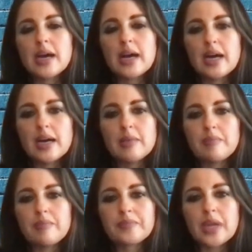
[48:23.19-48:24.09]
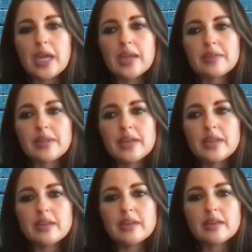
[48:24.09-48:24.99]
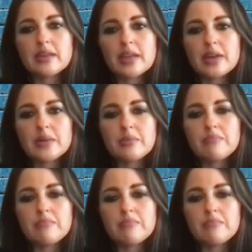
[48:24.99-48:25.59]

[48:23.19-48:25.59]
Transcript: Um, and then, you know,